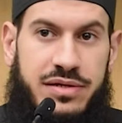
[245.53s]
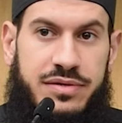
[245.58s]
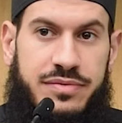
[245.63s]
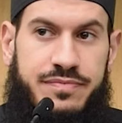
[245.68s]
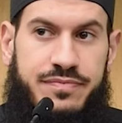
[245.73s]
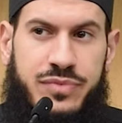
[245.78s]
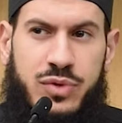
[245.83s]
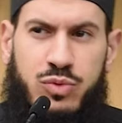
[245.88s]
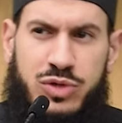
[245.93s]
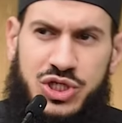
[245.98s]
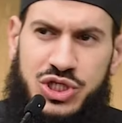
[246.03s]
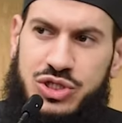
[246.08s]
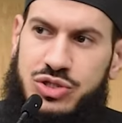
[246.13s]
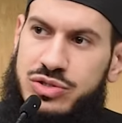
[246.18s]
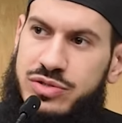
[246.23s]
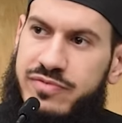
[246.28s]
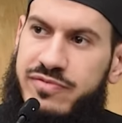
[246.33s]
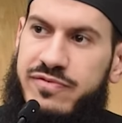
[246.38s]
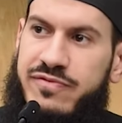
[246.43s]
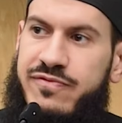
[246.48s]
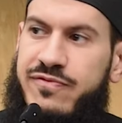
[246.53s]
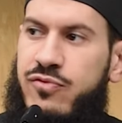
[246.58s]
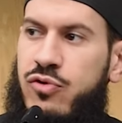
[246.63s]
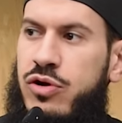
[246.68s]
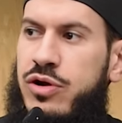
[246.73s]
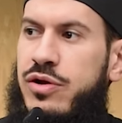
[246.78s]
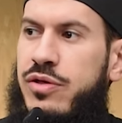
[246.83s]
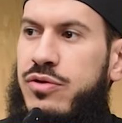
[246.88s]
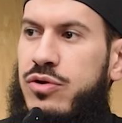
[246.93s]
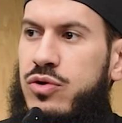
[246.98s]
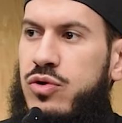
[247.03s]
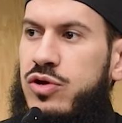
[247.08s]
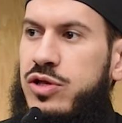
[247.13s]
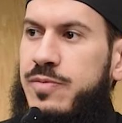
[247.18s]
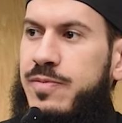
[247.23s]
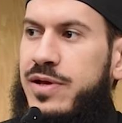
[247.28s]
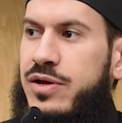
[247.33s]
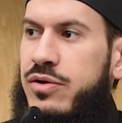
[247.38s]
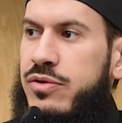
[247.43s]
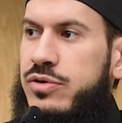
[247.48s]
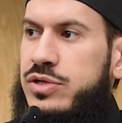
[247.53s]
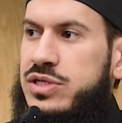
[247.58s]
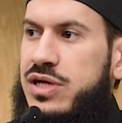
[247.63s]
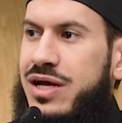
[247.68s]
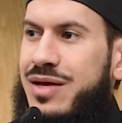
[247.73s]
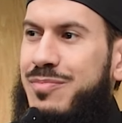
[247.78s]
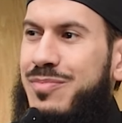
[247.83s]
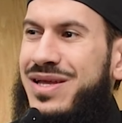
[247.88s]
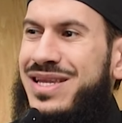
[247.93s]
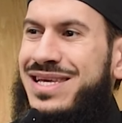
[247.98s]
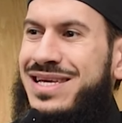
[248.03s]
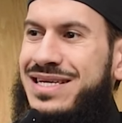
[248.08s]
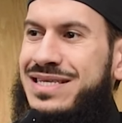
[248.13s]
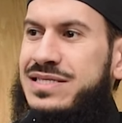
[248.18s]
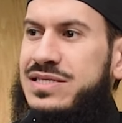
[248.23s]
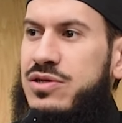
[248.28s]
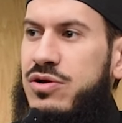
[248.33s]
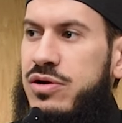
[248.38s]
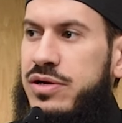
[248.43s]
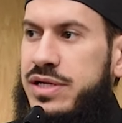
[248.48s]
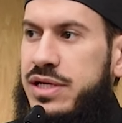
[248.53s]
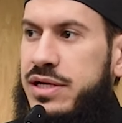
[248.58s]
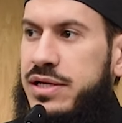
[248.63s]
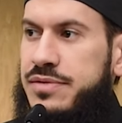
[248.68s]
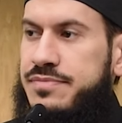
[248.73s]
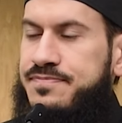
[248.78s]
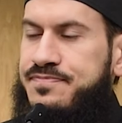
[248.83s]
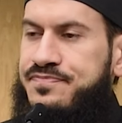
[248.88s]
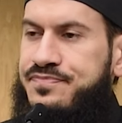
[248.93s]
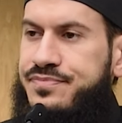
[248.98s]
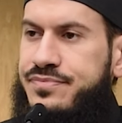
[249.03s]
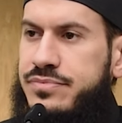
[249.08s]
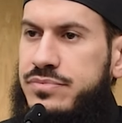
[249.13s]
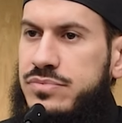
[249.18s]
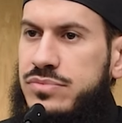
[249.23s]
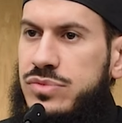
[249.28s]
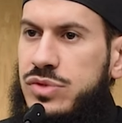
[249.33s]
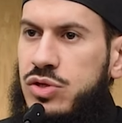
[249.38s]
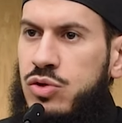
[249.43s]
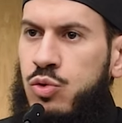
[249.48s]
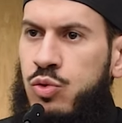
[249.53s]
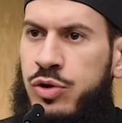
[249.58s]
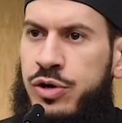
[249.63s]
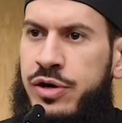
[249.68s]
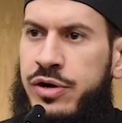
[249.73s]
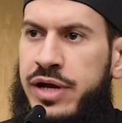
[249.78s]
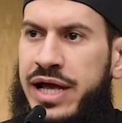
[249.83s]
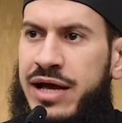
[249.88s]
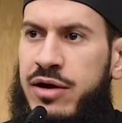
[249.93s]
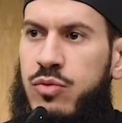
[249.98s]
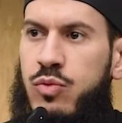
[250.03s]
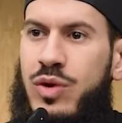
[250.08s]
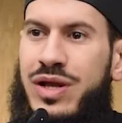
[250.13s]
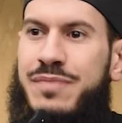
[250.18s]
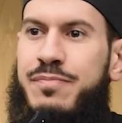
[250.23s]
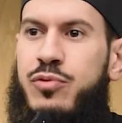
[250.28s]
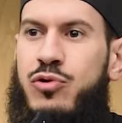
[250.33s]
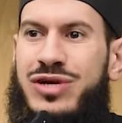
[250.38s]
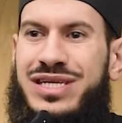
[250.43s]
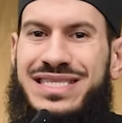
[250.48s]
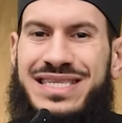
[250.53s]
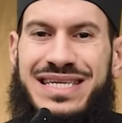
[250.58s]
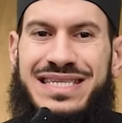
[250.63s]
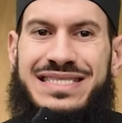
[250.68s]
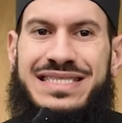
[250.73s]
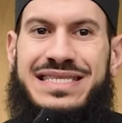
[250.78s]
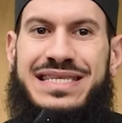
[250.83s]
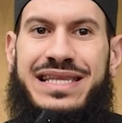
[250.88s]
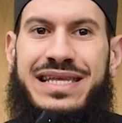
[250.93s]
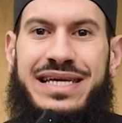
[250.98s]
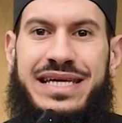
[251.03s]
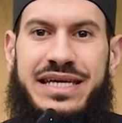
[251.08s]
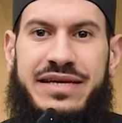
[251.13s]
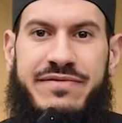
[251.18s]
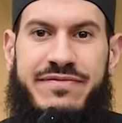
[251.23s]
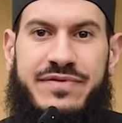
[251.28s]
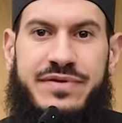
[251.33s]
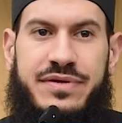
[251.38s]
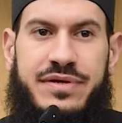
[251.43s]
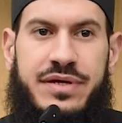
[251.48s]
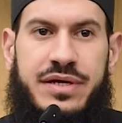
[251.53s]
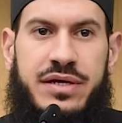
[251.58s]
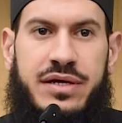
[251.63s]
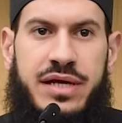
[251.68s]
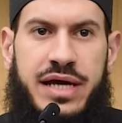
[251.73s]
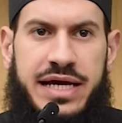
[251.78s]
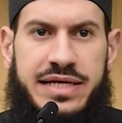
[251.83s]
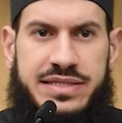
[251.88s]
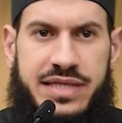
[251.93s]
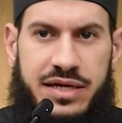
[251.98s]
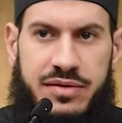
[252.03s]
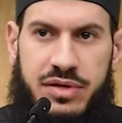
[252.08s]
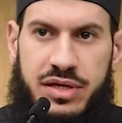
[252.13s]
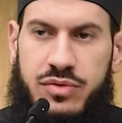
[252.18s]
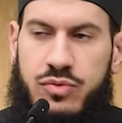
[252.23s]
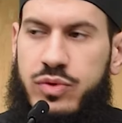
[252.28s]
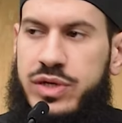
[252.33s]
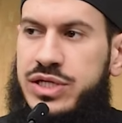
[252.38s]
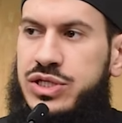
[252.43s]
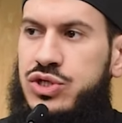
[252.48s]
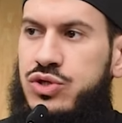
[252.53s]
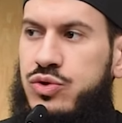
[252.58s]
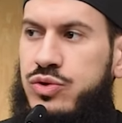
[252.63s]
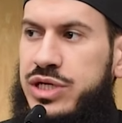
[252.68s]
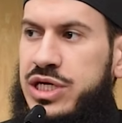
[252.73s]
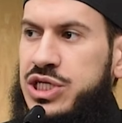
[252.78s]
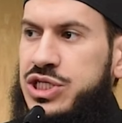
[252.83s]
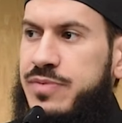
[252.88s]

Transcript: which for another khutbah, another time, Bani Israel were at one point enslaved as they went to Egypt.